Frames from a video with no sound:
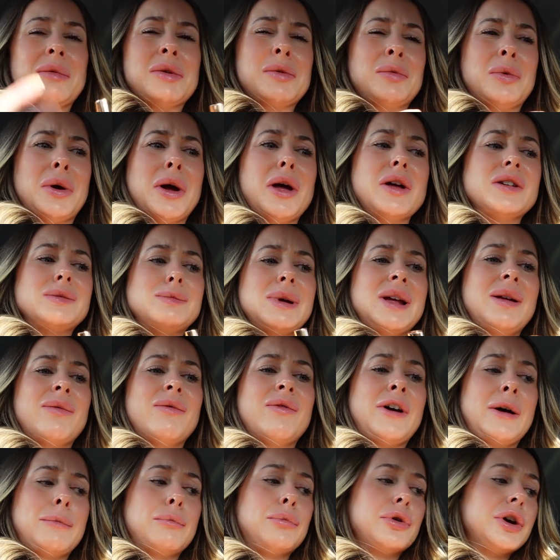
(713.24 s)
it would have worked being
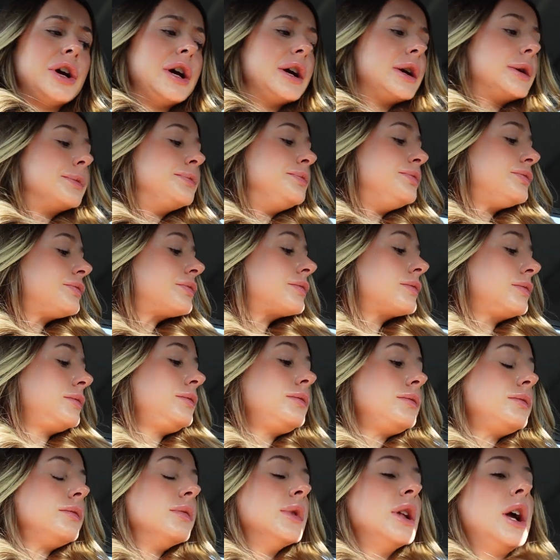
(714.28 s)
fabric.
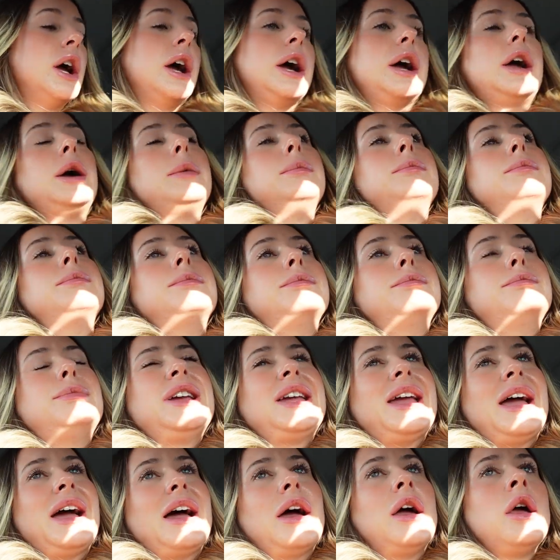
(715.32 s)
Um, but
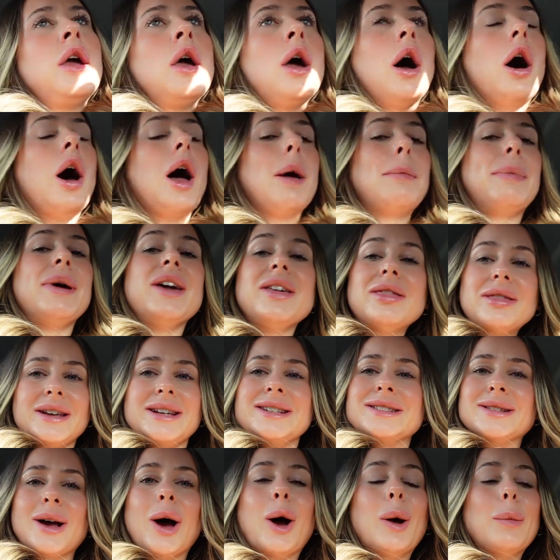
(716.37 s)
yeah, I picked
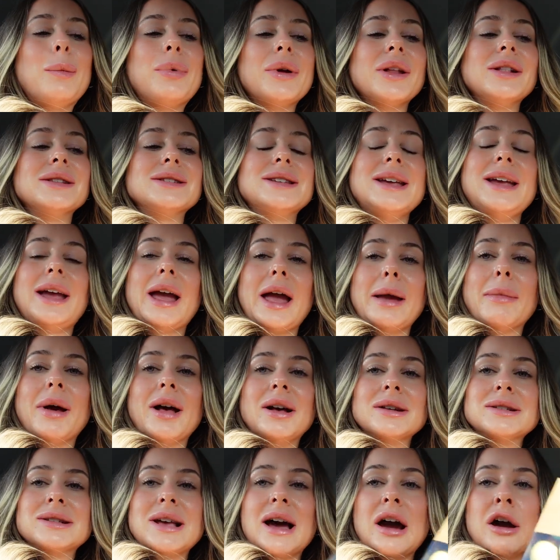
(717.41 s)
these up in TK
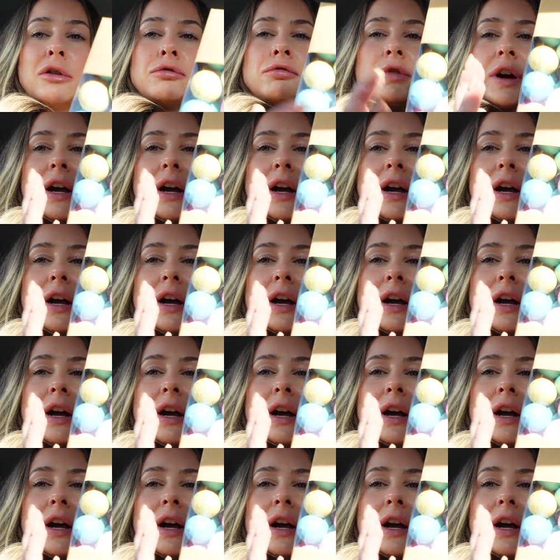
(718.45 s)
Maxx. How